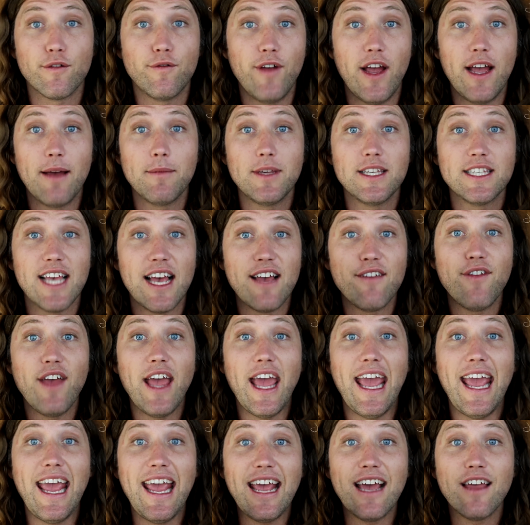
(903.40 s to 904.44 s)
your family's life,
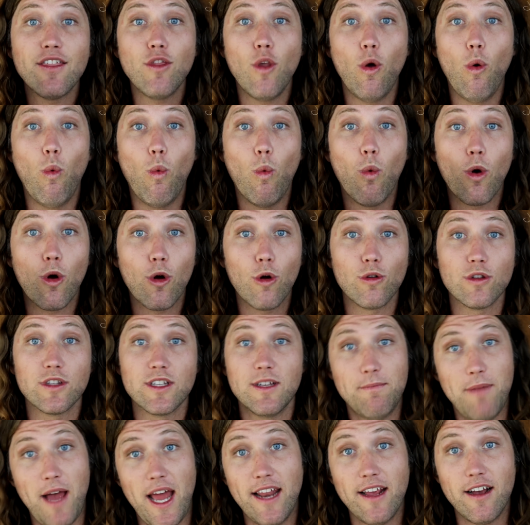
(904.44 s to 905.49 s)
and the world,
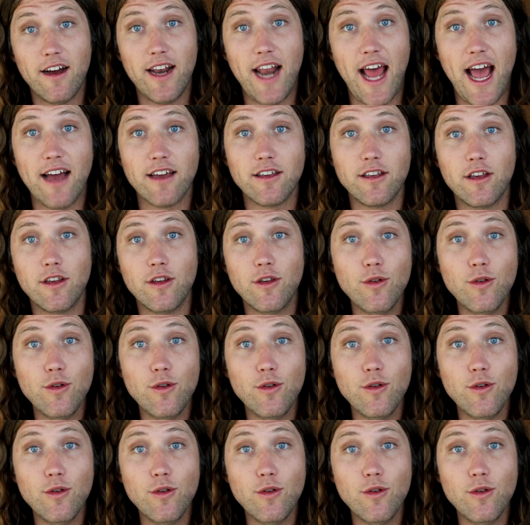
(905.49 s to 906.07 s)
depending on how you